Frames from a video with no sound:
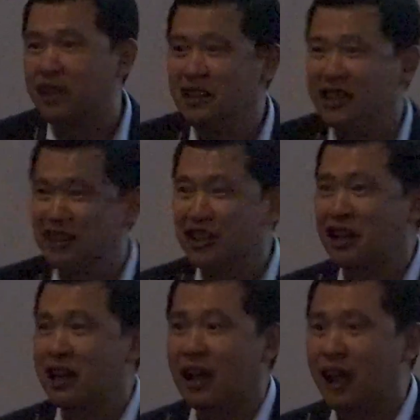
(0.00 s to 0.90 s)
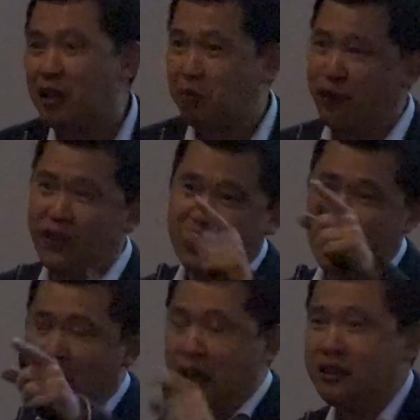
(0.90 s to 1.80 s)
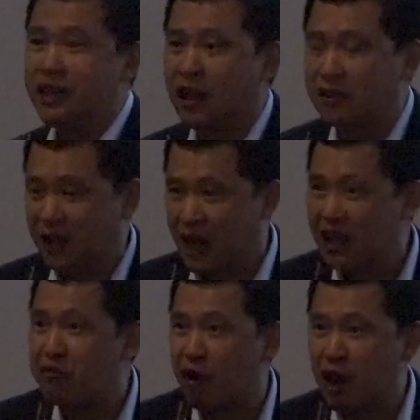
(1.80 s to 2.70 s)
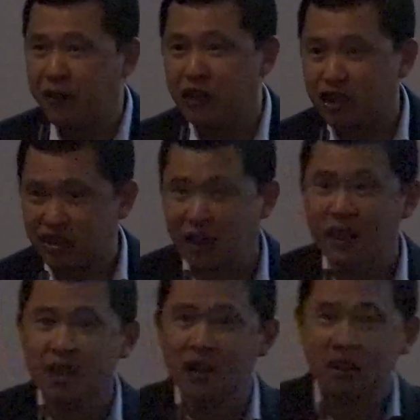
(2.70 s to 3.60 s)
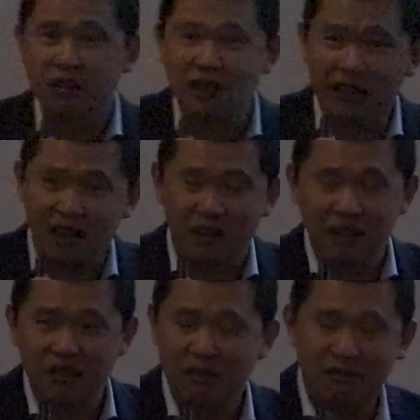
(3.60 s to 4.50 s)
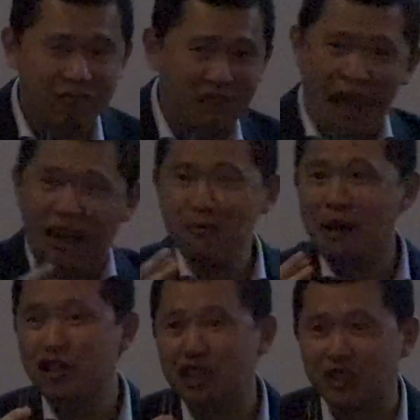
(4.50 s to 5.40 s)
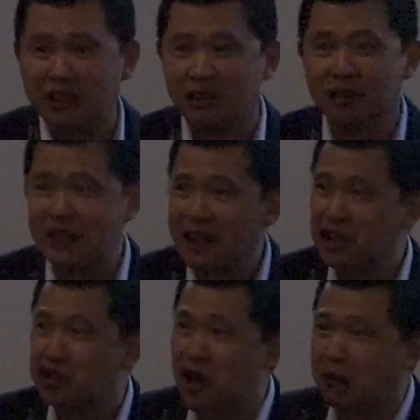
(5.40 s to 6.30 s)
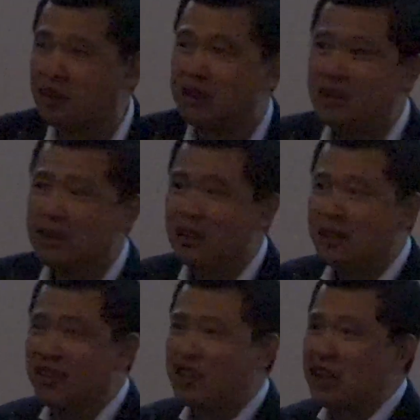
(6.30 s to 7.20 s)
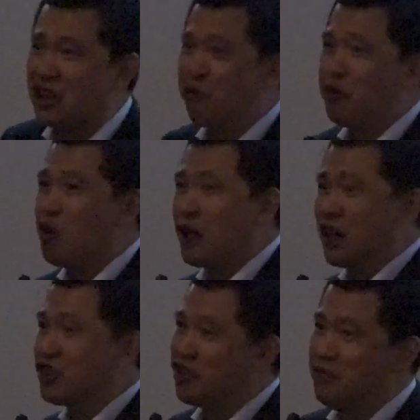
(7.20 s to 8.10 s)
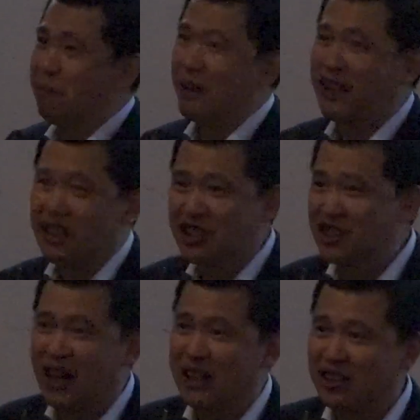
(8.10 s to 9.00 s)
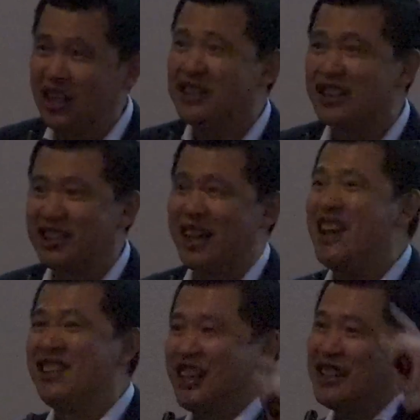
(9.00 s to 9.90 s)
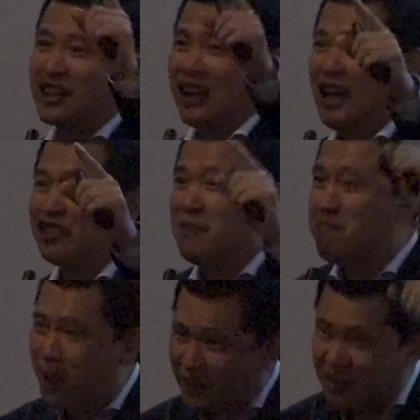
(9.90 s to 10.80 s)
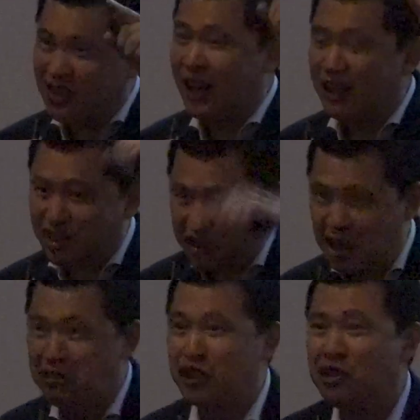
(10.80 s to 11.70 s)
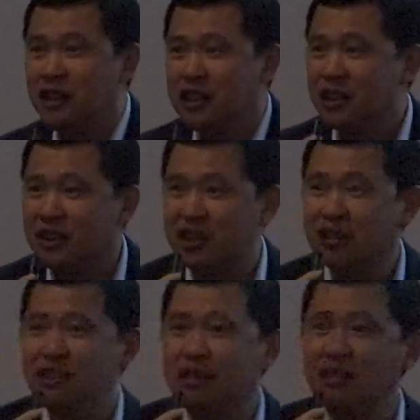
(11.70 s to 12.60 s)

you in the car. And the previous car, the car in front of you just, it had an emergency, suddenly stopped. So if your car just simply collect the data sensors and send the cloud, and by the cloud to tell you to